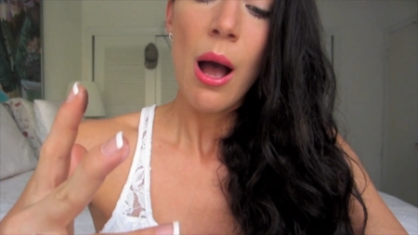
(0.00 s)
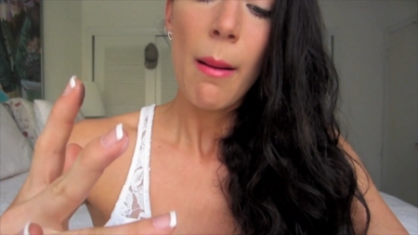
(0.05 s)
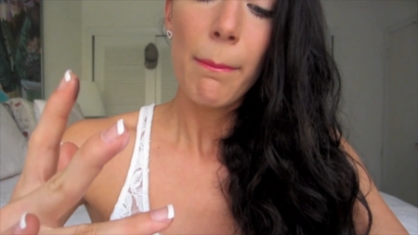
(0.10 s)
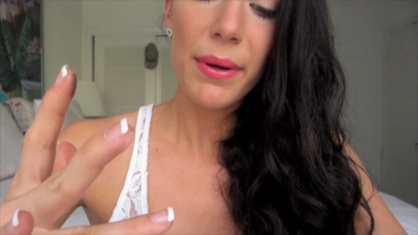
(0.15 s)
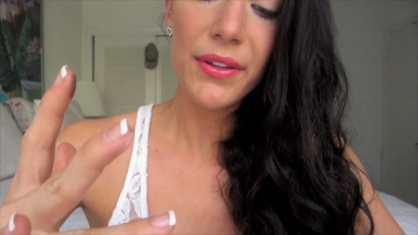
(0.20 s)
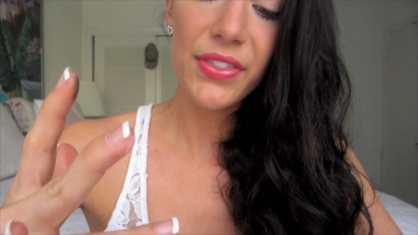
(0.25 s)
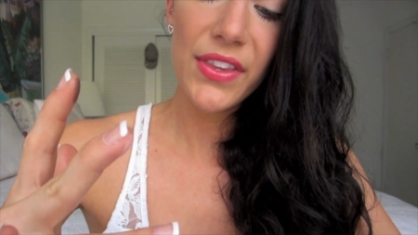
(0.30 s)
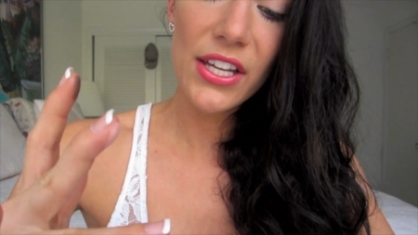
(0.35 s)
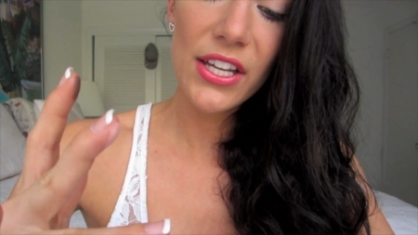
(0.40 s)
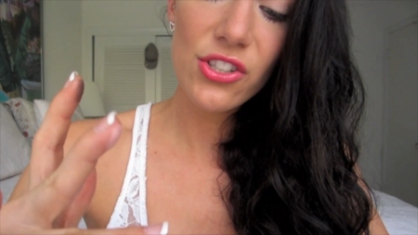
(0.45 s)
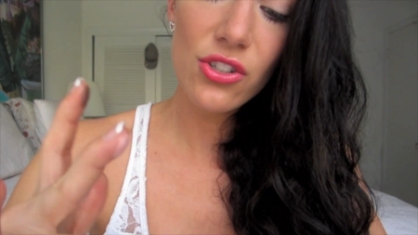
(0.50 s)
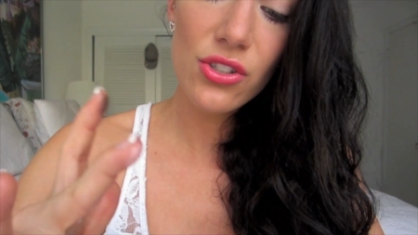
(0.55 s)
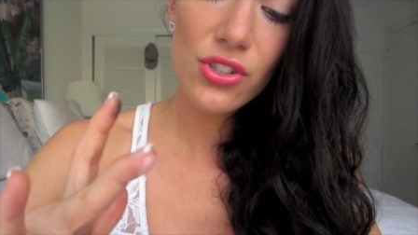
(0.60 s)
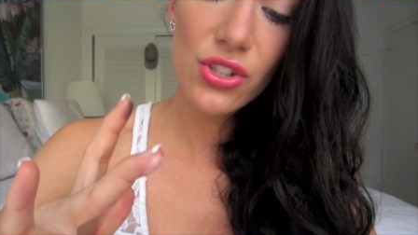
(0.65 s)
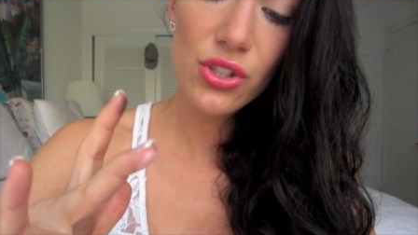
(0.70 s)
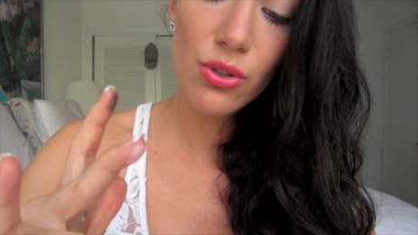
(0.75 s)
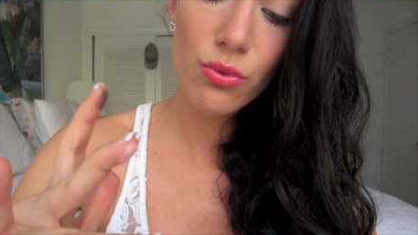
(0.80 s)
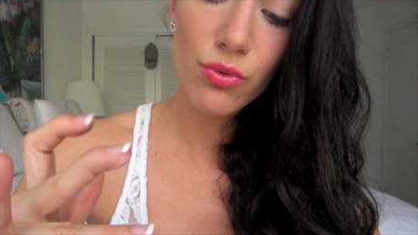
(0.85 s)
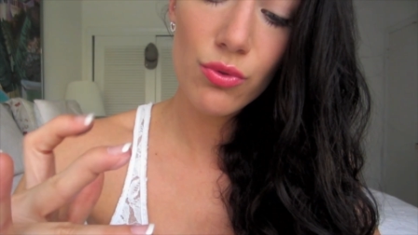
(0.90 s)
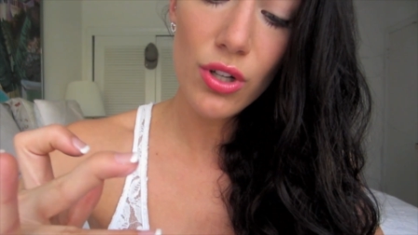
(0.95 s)
but they
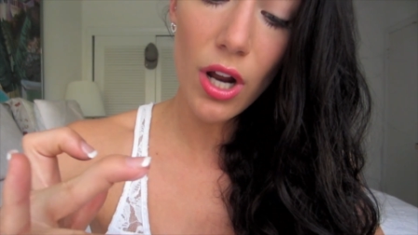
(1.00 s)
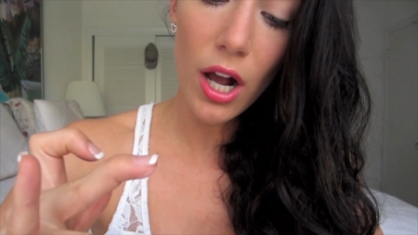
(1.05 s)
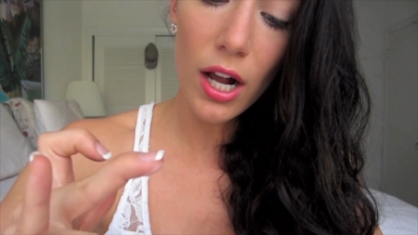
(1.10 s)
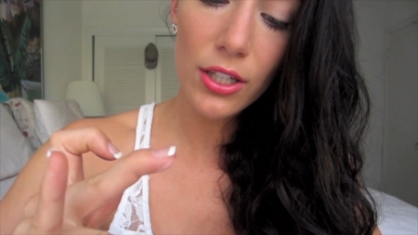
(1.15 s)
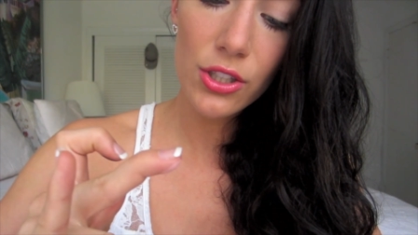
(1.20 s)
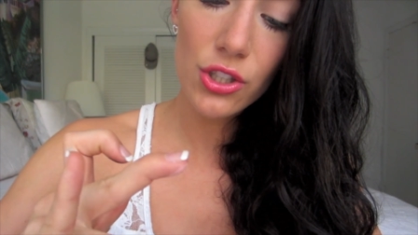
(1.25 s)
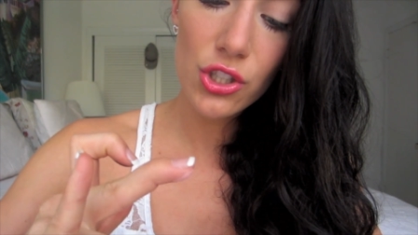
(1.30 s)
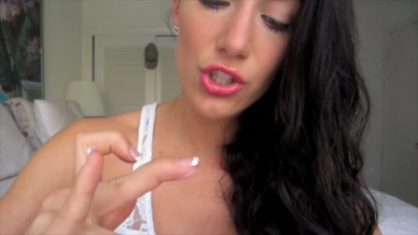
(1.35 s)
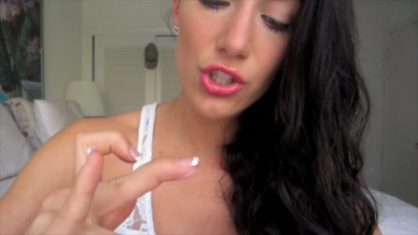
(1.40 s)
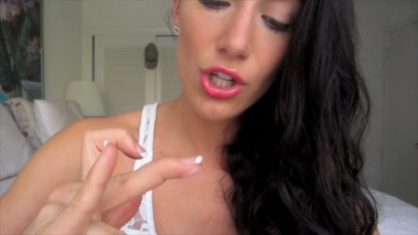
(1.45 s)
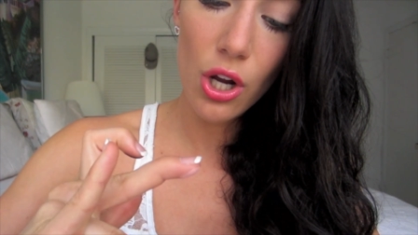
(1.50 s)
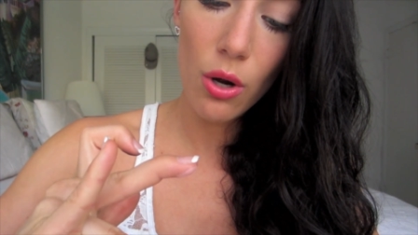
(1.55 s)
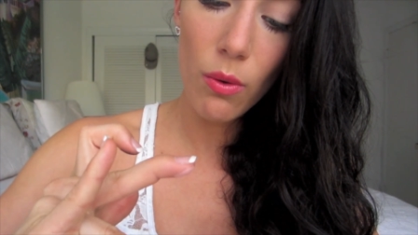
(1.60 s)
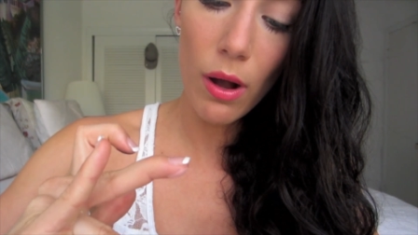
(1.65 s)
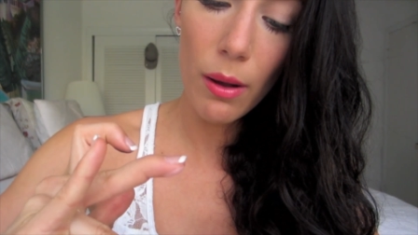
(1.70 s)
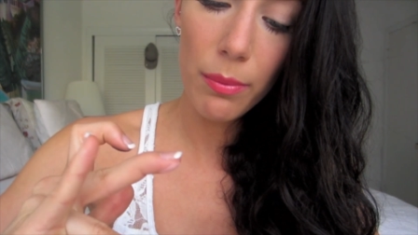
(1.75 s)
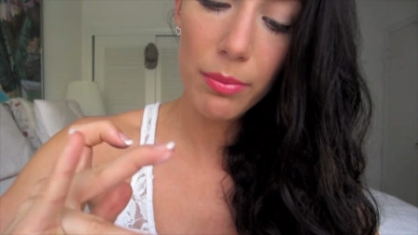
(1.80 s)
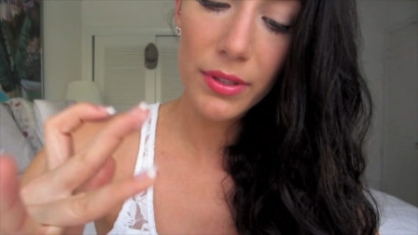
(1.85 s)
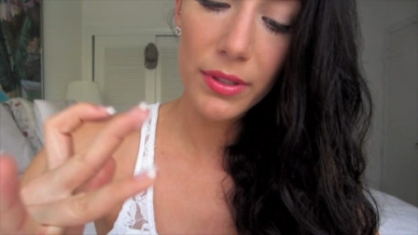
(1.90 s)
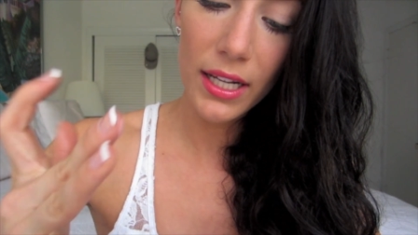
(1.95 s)
just do not show
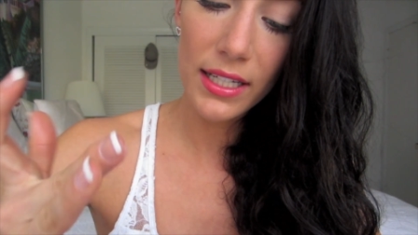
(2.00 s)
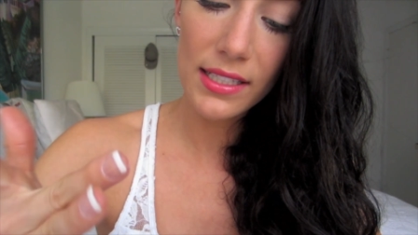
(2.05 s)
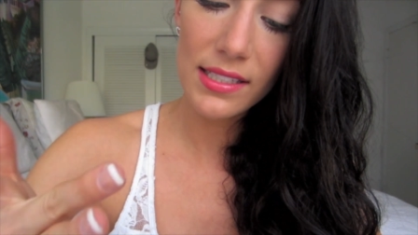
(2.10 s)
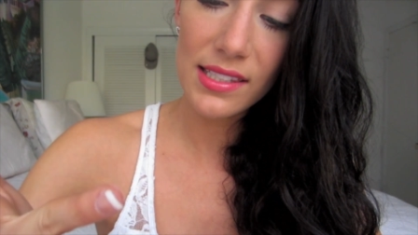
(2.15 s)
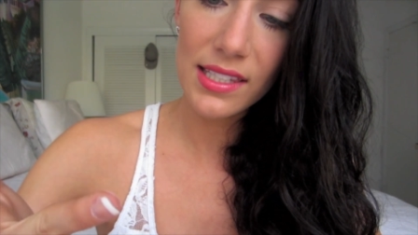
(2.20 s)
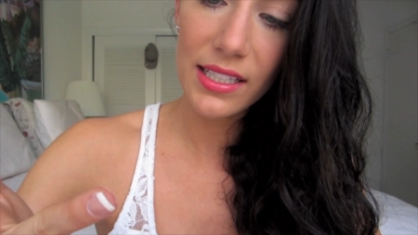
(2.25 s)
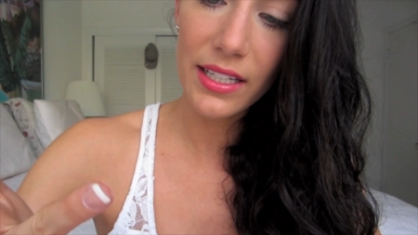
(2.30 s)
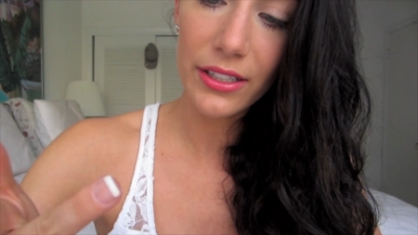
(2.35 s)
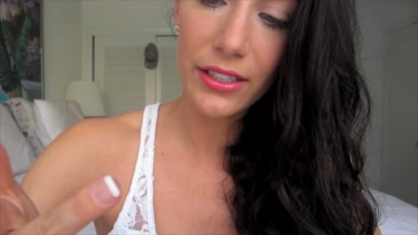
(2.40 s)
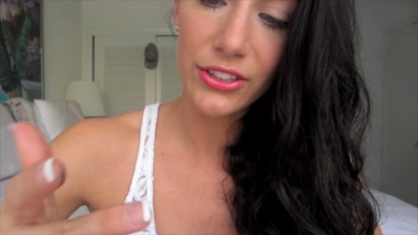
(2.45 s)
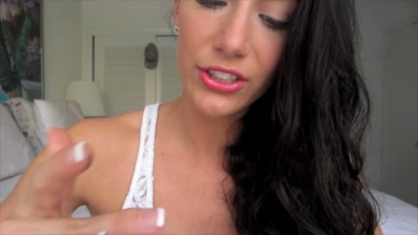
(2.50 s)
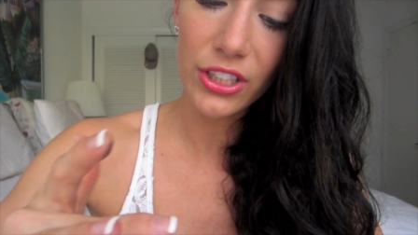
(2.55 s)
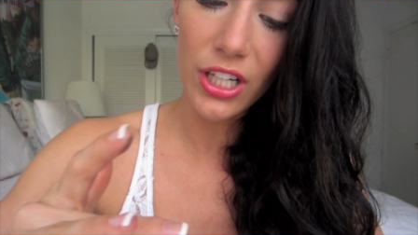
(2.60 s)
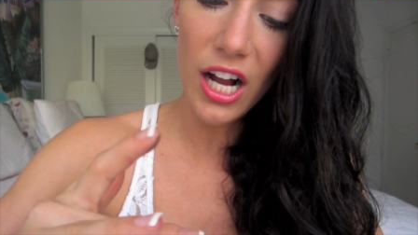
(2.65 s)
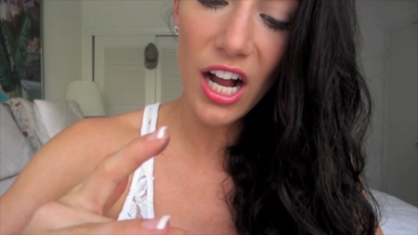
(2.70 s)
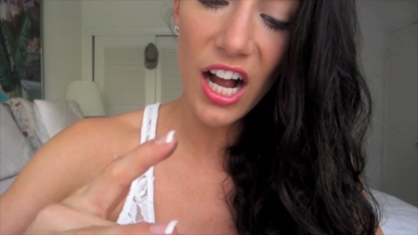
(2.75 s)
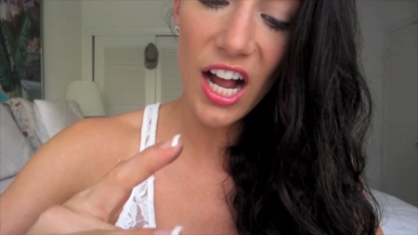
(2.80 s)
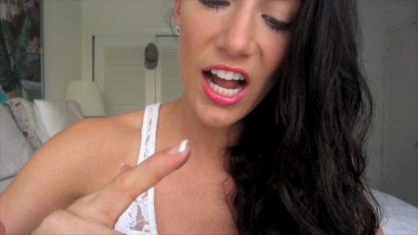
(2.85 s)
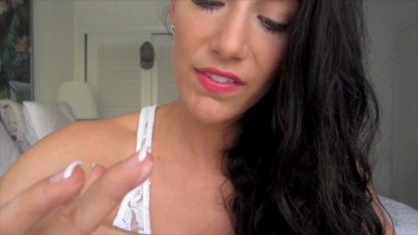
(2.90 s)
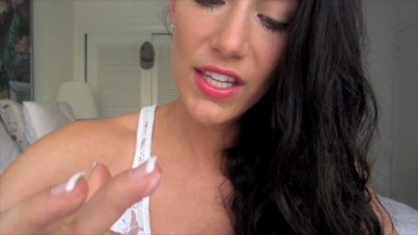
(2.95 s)
up nicely on your
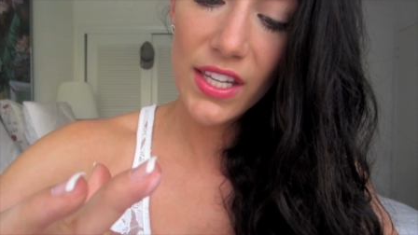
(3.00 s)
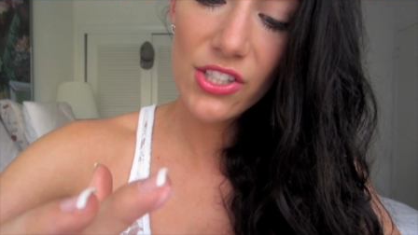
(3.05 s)
eye.